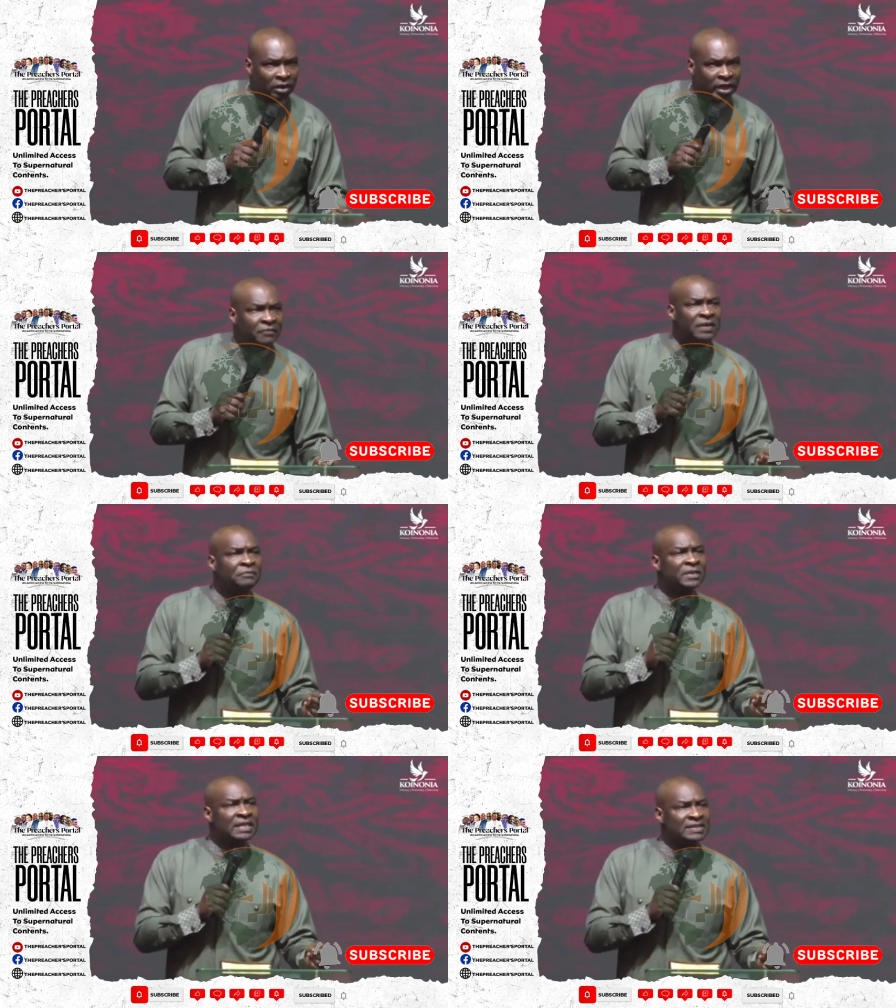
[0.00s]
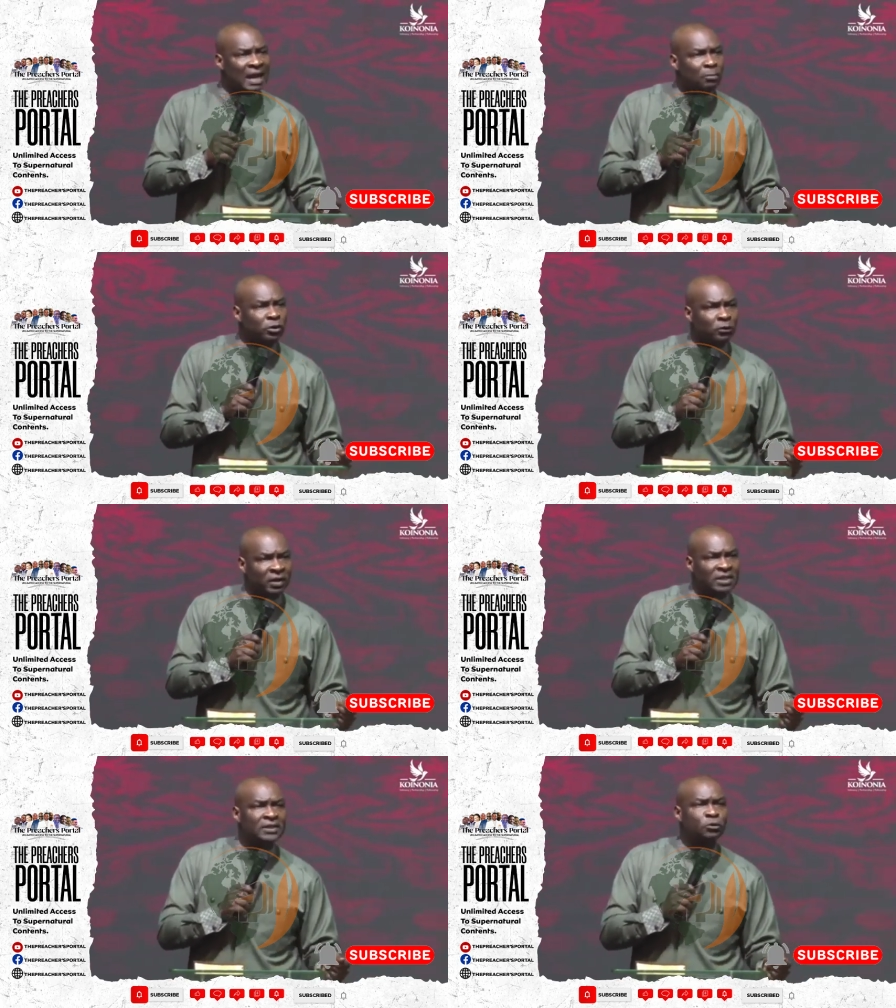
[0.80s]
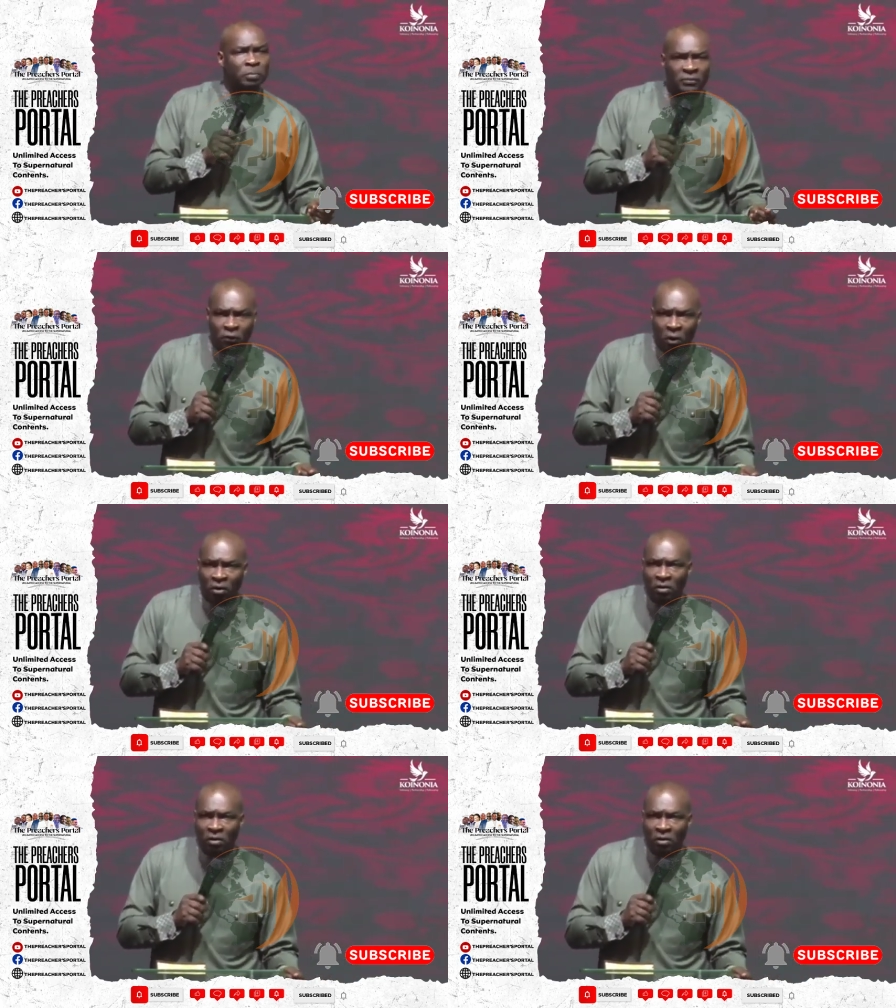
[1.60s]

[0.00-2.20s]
even if it's a sermon you've listened to before